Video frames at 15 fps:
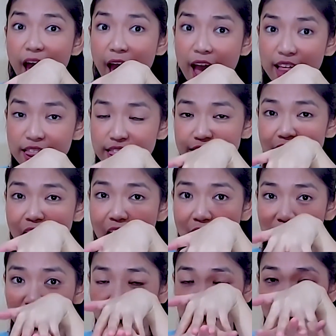and
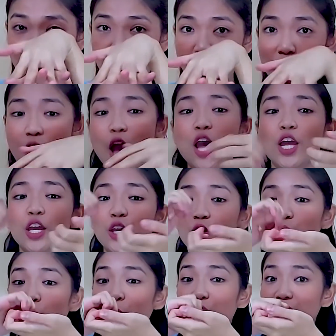then
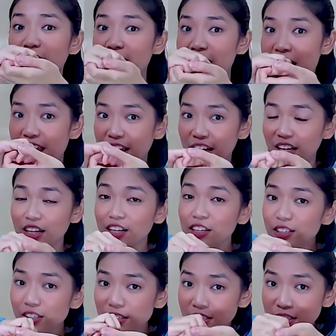your
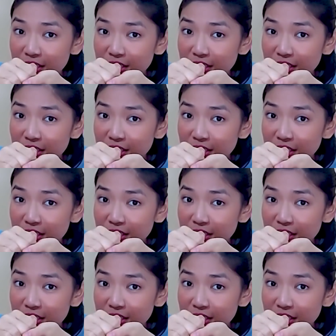nails